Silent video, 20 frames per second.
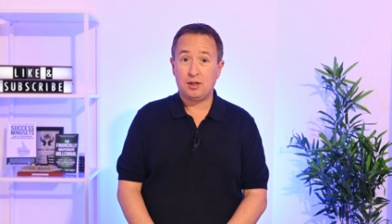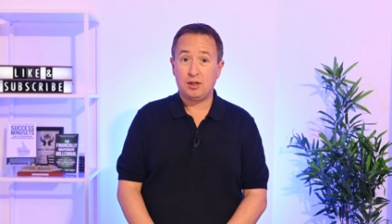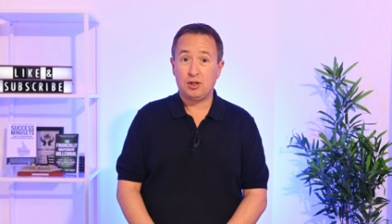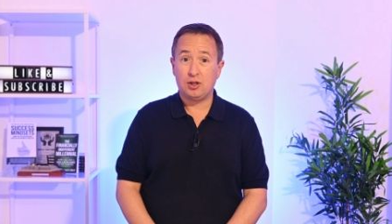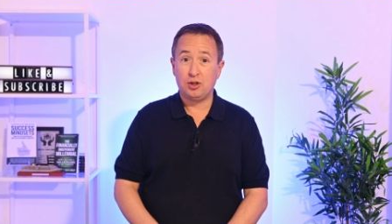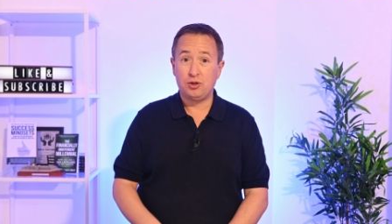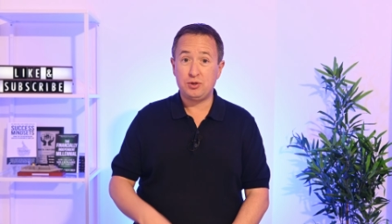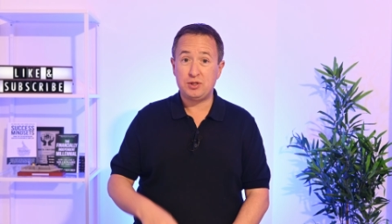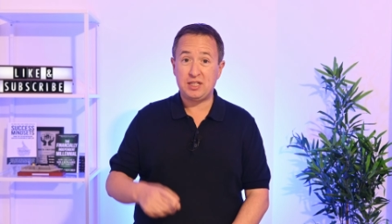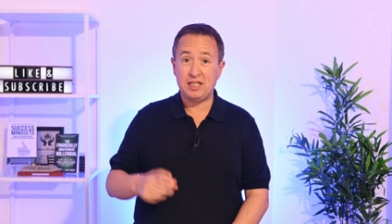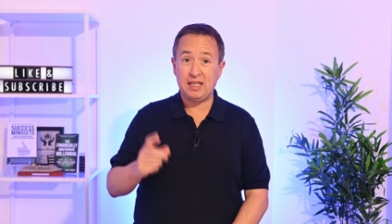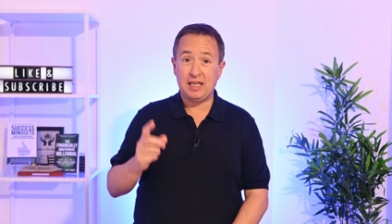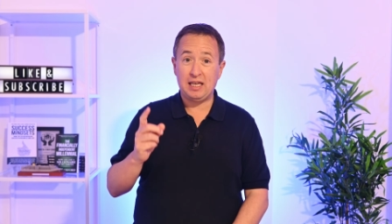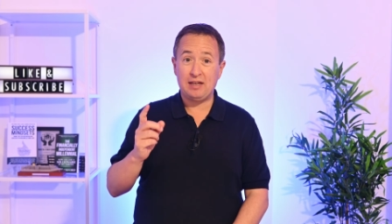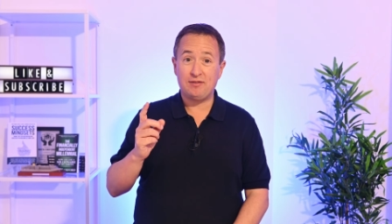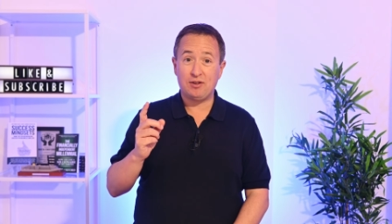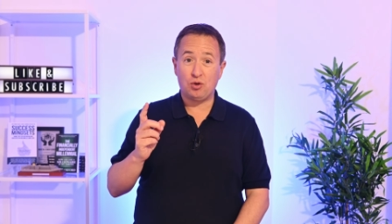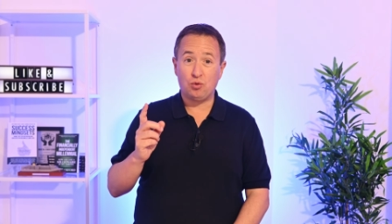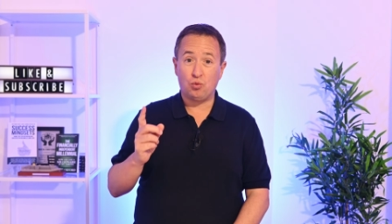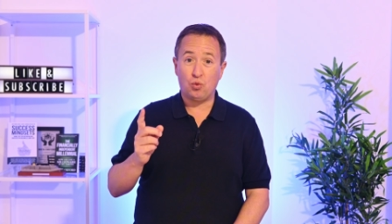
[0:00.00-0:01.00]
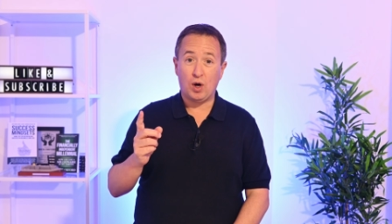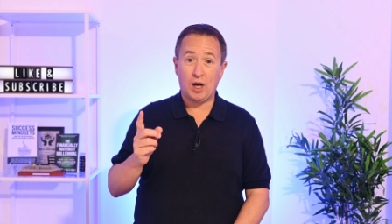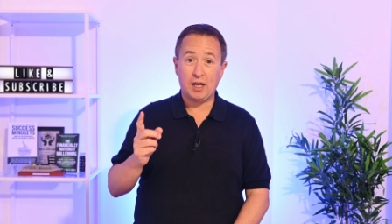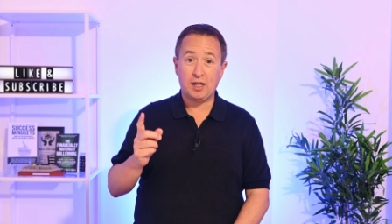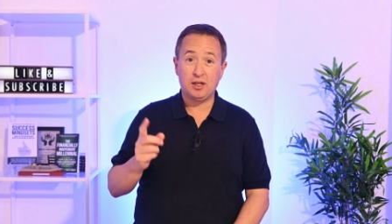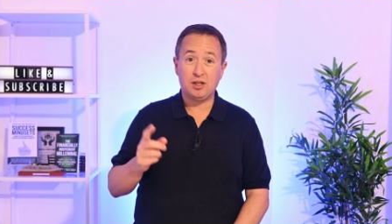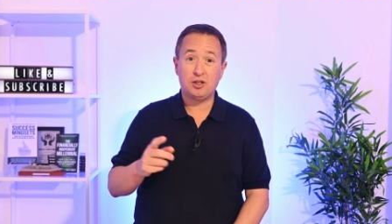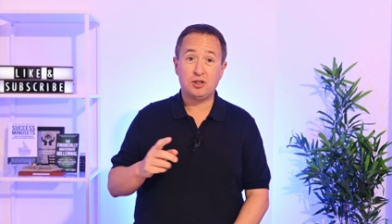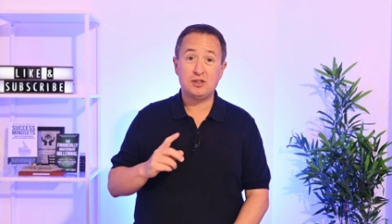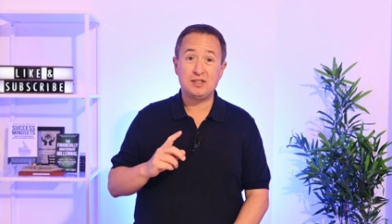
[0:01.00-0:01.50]
Losing even
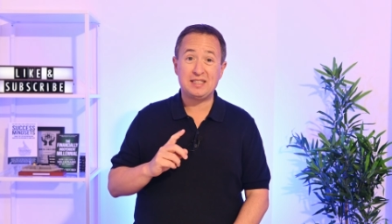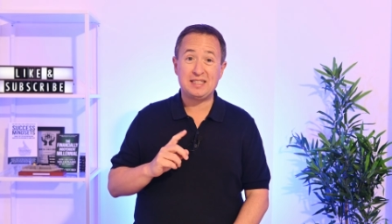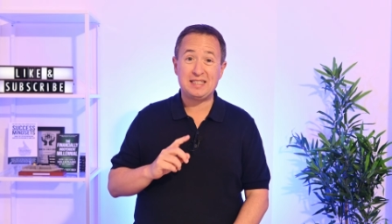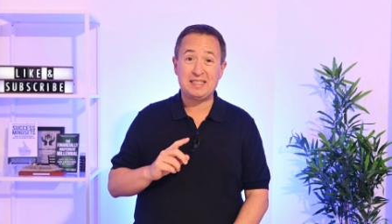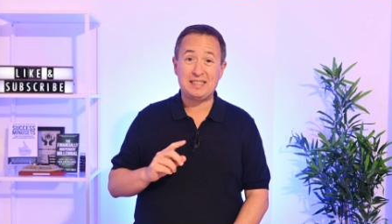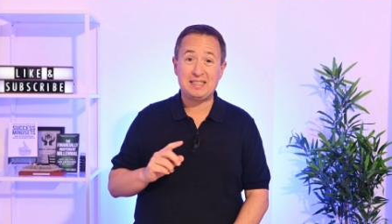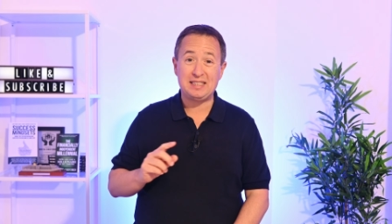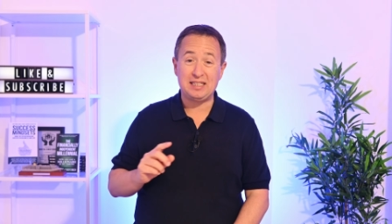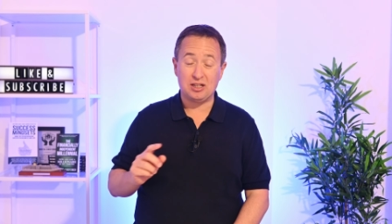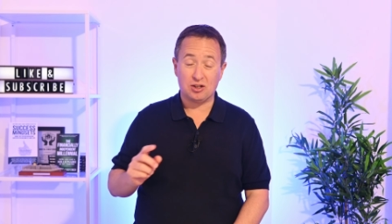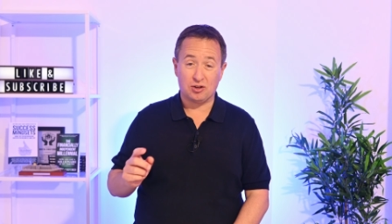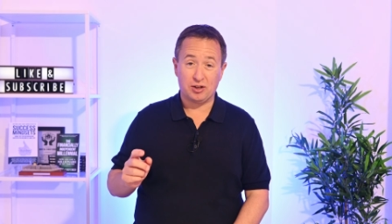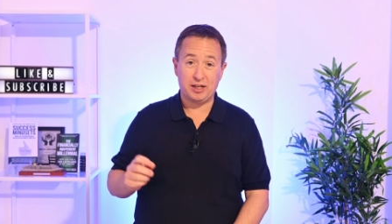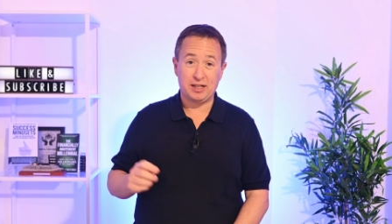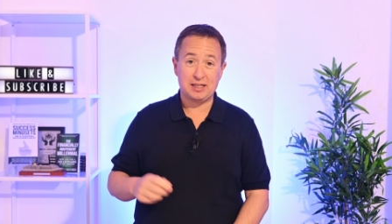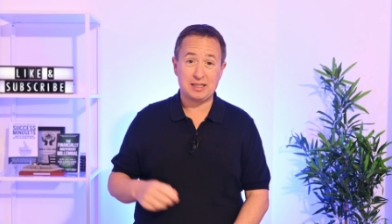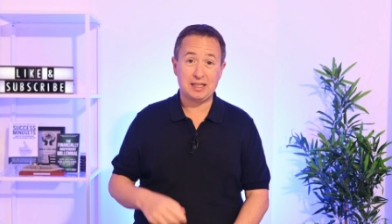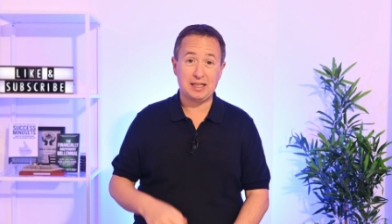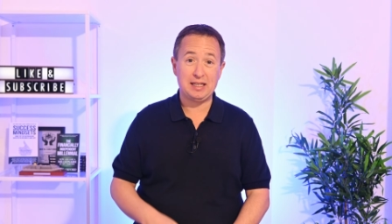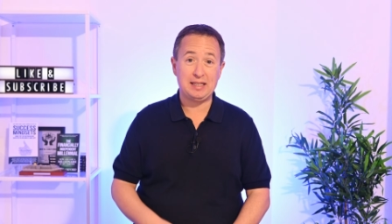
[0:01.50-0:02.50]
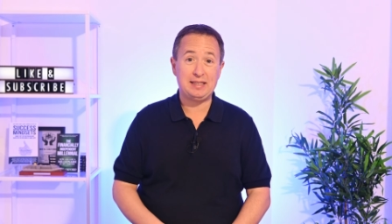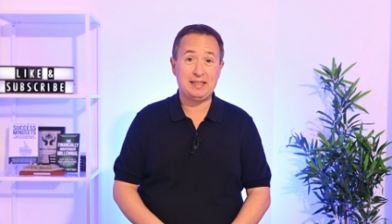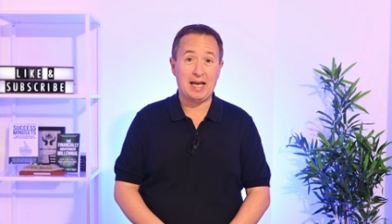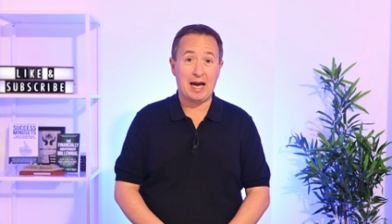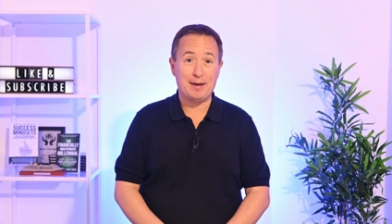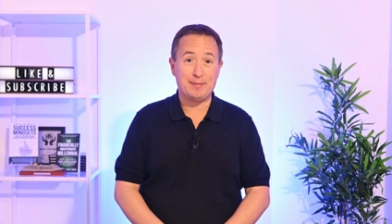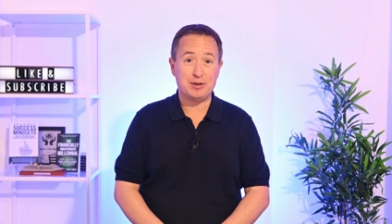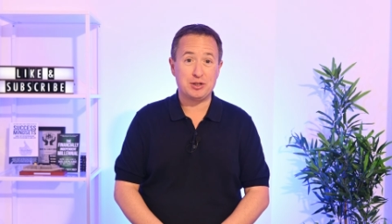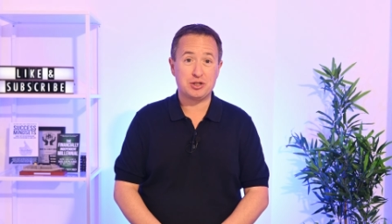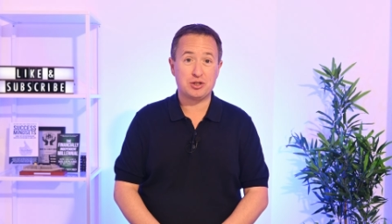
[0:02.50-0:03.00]
one could seriously
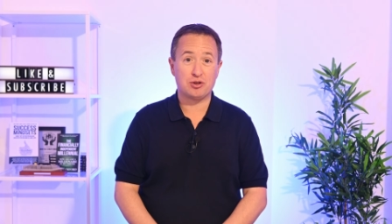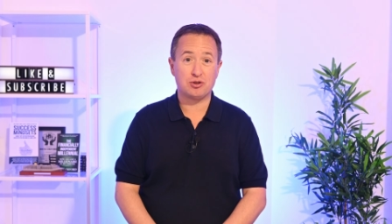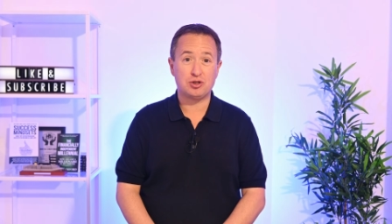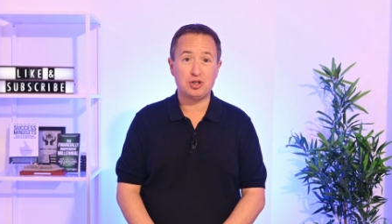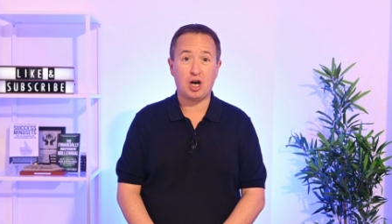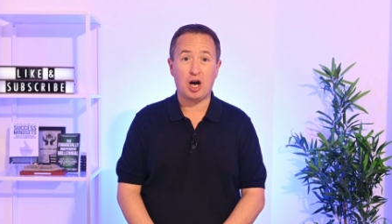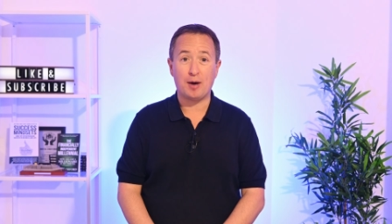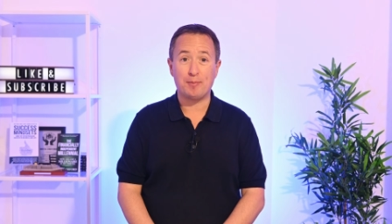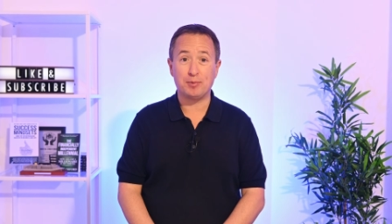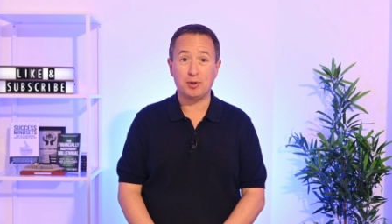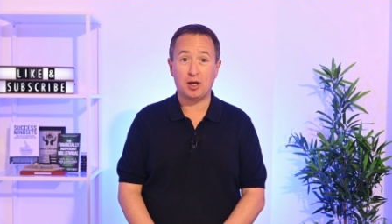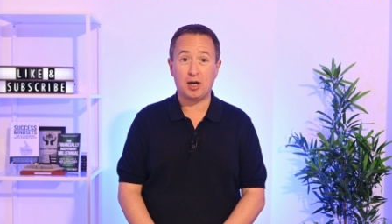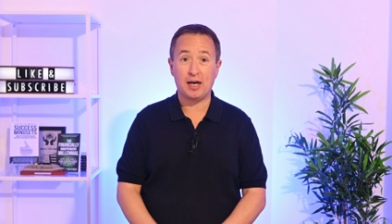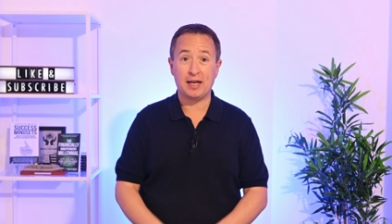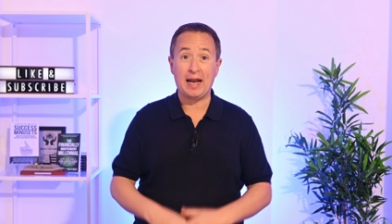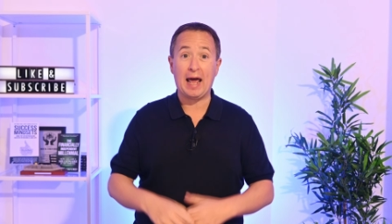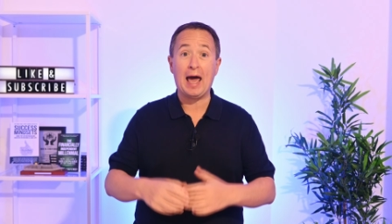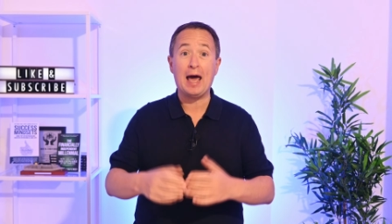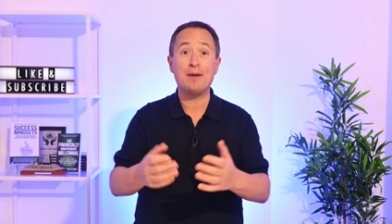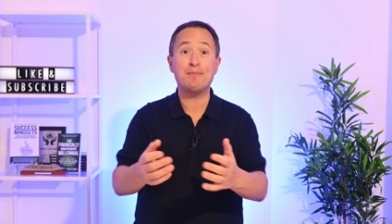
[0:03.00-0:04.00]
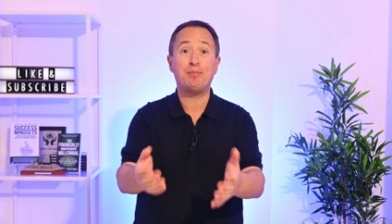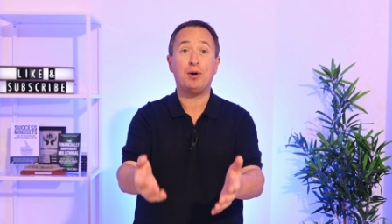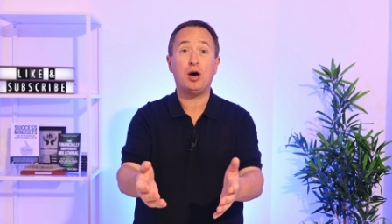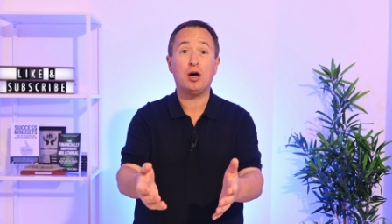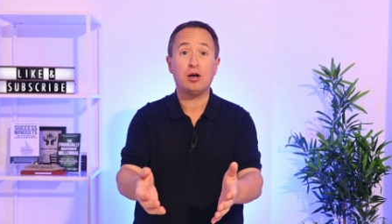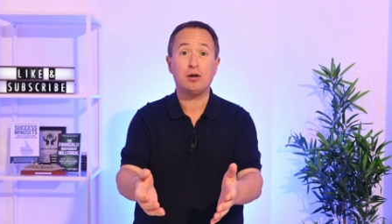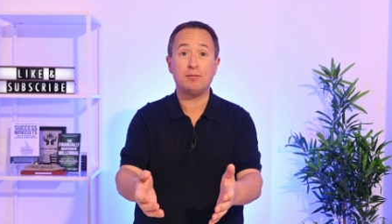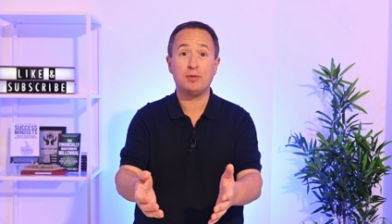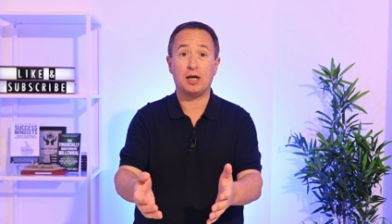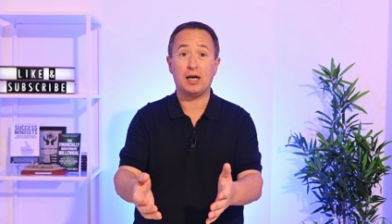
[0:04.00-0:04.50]
damage their top line and
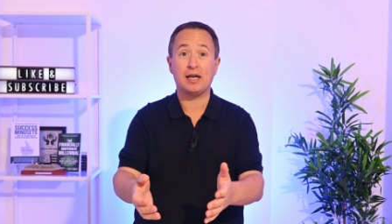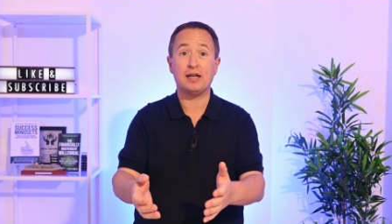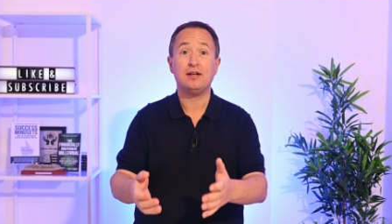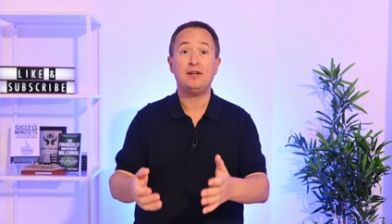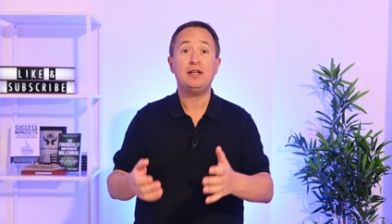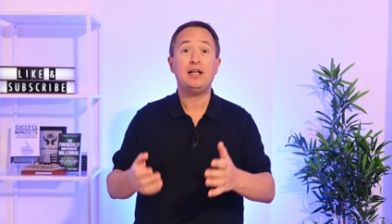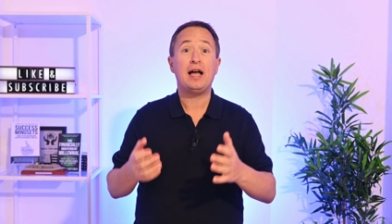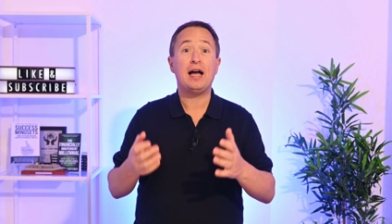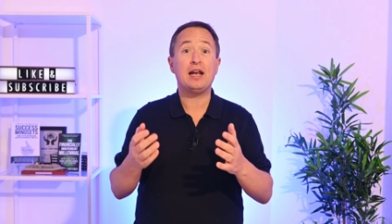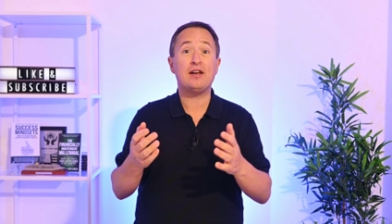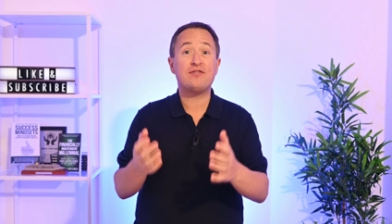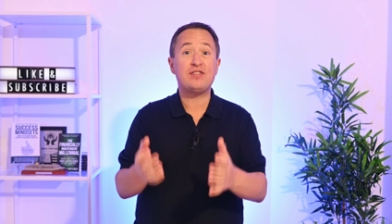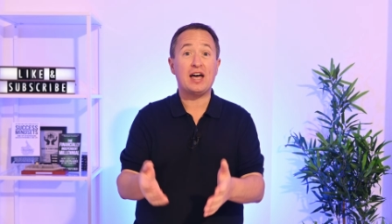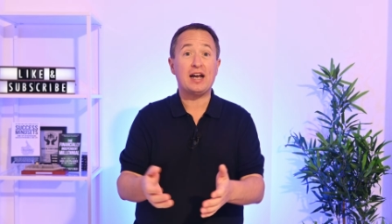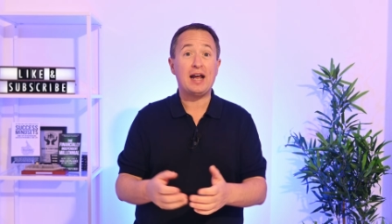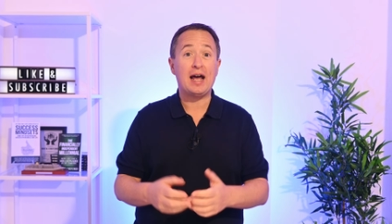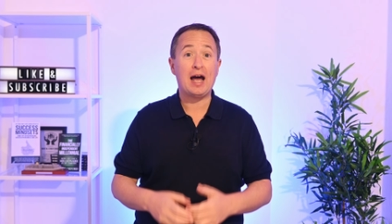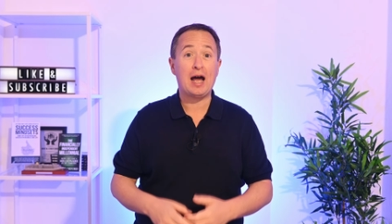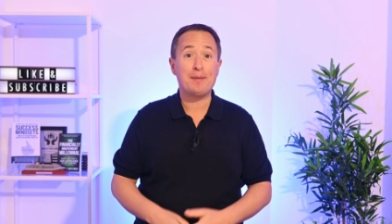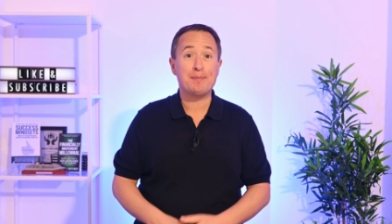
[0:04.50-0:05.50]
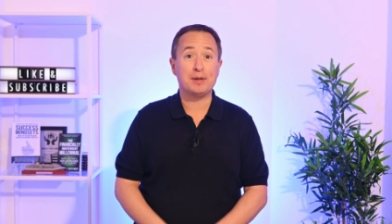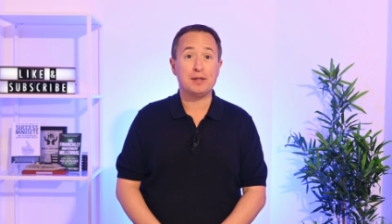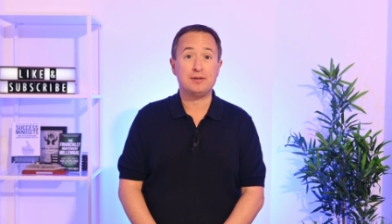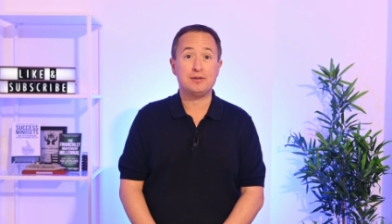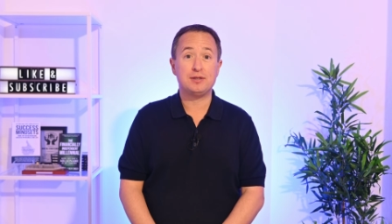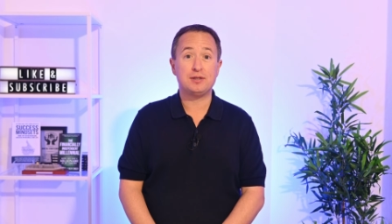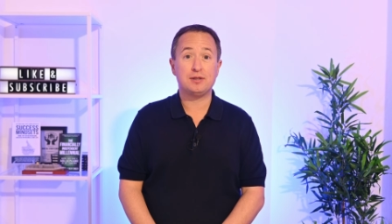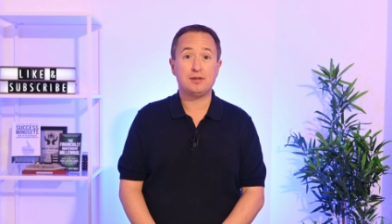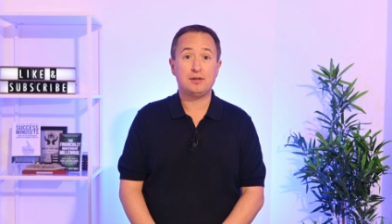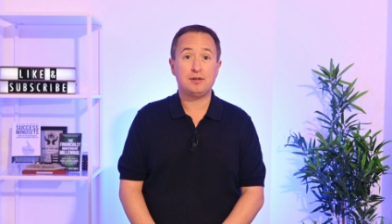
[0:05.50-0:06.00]
bottom line. And if that
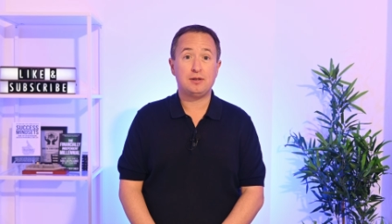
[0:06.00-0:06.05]
happens,